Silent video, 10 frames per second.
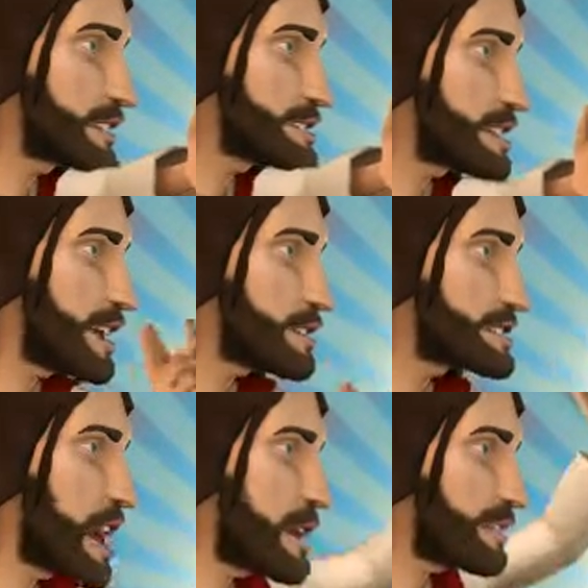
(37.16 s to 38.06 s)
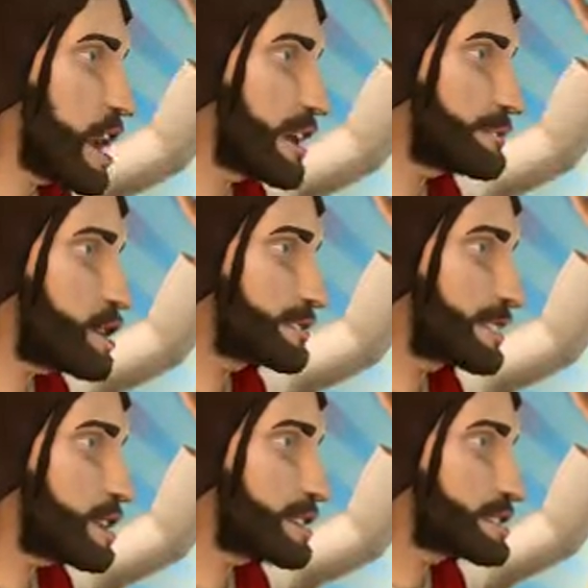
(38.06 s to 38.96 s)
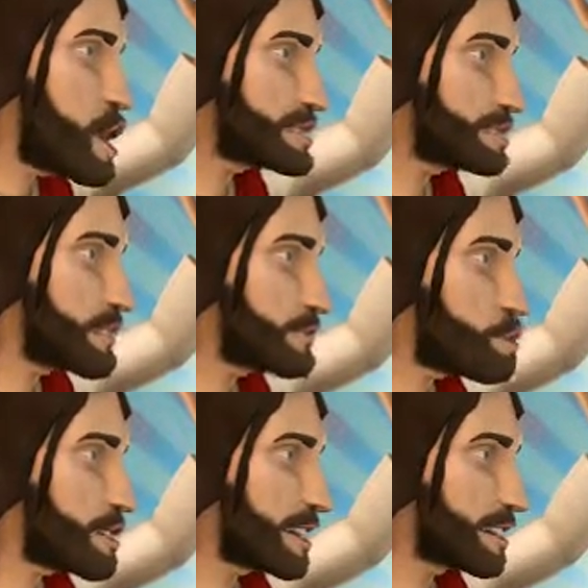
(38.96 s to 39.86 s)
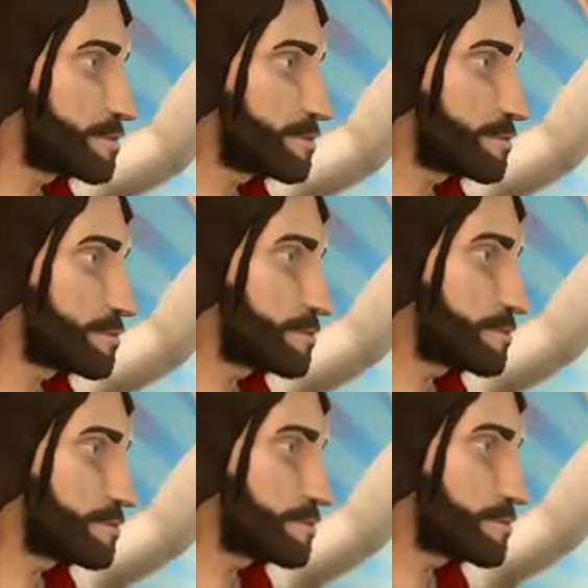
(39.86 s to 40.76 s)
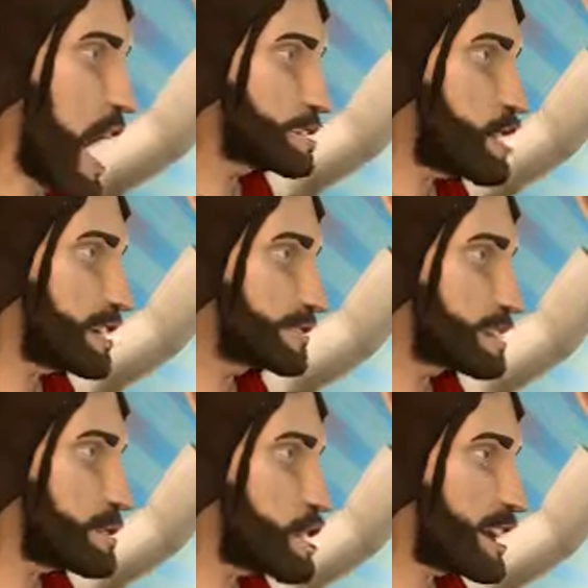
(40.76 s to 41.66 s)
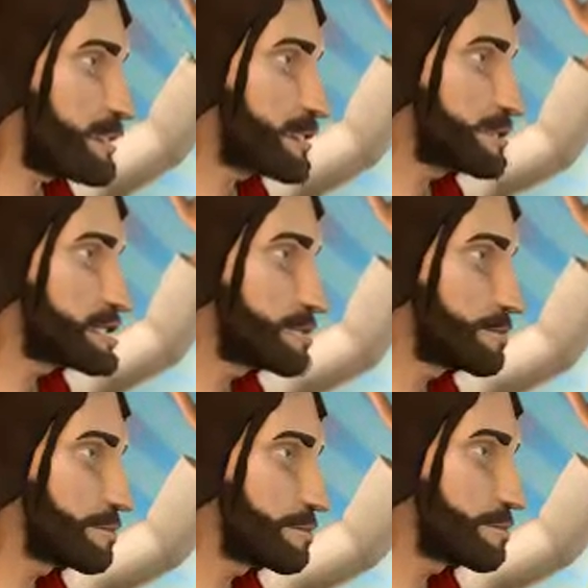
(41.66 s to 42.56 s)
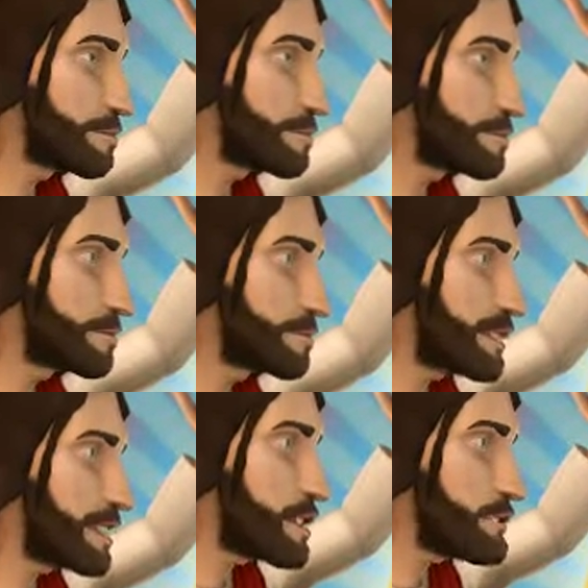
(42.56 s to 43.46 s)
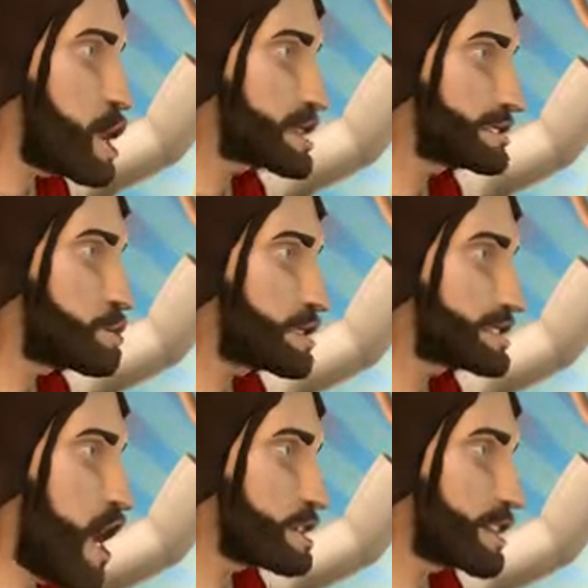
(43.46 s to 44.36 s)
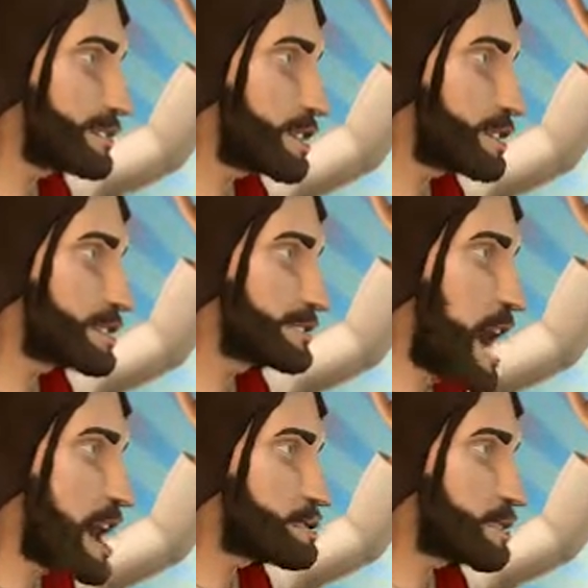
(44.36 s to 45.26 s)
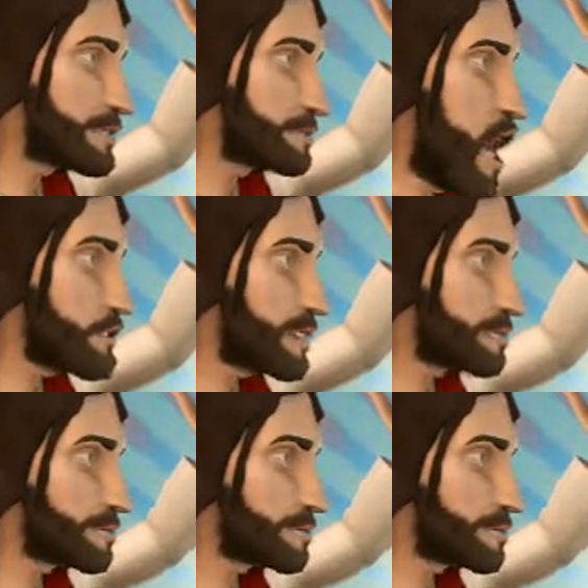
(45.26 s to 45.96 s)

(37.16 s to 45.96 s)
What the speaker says: inside the star began burning other sources of fuel and creating more elements, until the forces were so great that the stars went nova.